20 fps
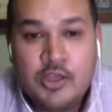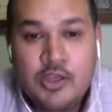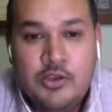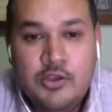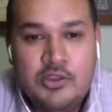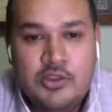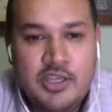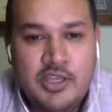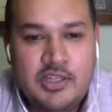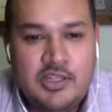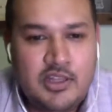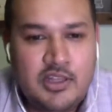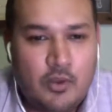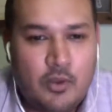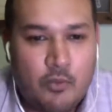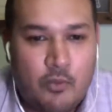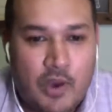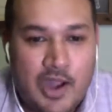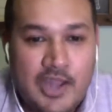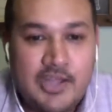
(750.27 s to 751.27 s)
You think that the
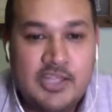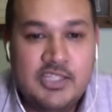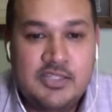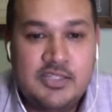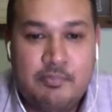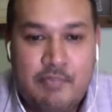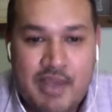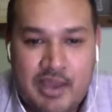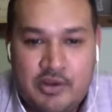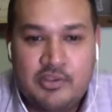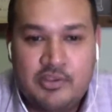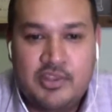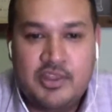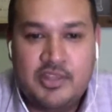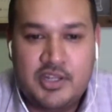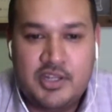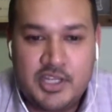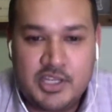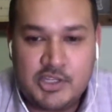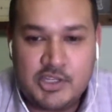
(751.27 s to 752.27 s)
wine is better than
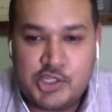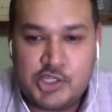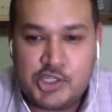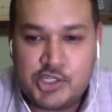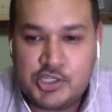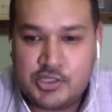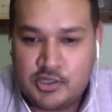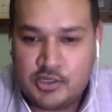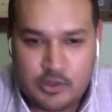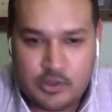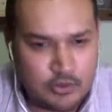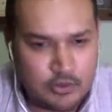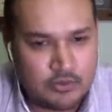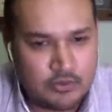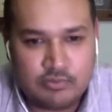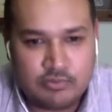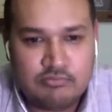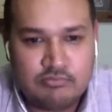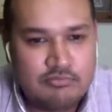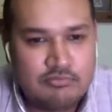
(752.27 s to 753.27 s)
the dish?
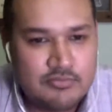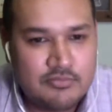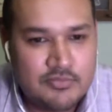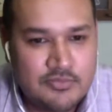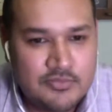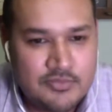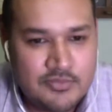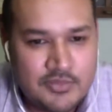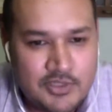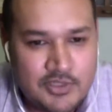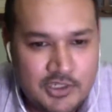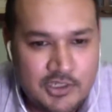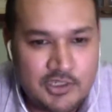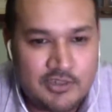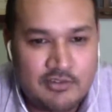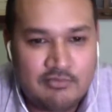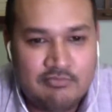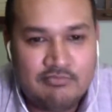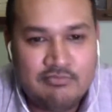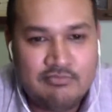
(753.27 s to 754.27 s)
Cool. Good.